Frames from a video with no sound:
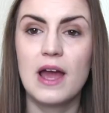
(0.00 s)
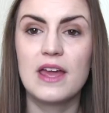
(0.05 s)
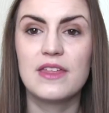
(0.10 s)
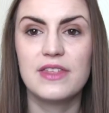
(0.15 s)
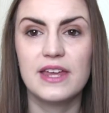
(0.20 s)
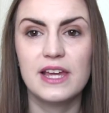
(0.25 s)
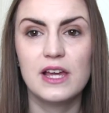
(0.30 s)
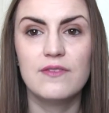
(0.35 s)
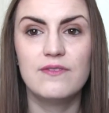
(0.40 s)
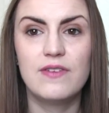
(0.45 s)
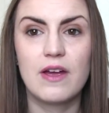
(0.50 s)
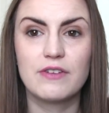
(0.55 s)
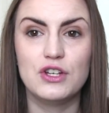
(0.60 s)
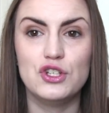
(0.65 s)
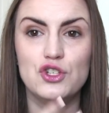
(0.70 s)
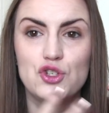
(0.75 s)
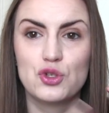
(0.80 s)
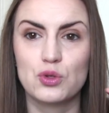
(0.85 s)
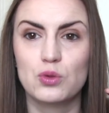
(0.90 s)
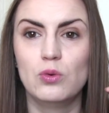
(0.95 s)
I think of
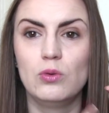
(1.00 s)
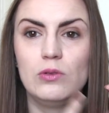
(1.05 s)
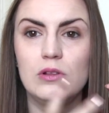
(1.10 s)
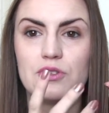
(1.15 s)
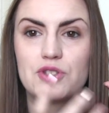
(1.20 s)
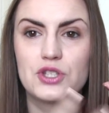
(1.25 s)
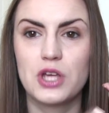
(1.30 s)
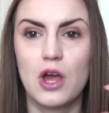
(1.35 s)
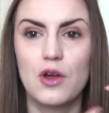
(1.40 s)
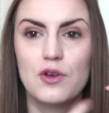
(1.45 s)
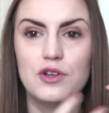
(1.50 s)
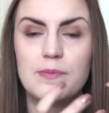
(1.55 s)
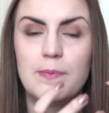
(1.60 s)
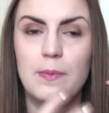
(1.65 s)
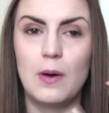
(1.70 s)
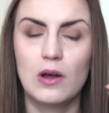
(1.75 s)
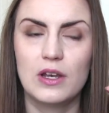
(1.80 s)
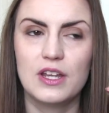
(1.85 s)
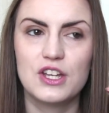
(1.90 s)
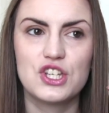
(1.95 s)
very
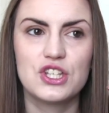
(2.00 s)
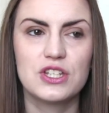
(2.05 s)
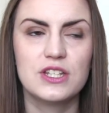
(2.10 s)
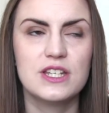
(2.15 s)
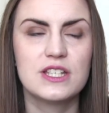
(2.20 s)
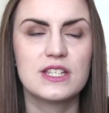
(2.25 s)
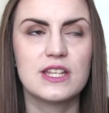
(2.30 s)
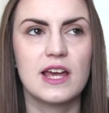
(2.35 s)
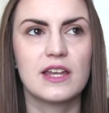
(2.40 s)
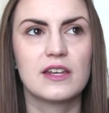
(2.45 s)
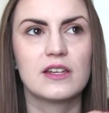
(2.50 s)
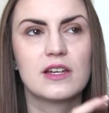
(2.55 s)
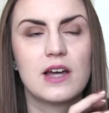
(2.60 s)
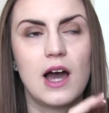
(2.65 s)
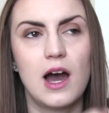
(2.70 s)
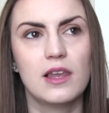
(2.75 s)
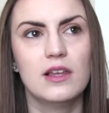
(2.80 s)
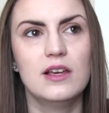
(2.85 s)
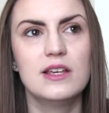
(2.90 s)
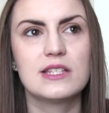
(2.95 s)
jewel-toned polishes and
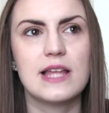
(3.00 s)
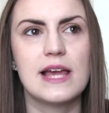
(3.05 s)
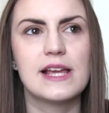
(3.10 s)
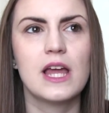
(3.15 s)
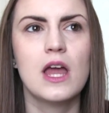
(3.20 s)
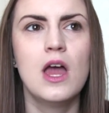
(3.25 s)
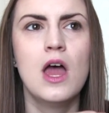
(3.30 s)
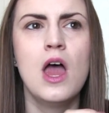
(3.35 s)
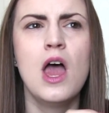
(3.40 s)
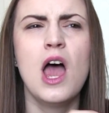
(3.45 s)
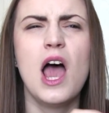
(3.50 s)
colours, like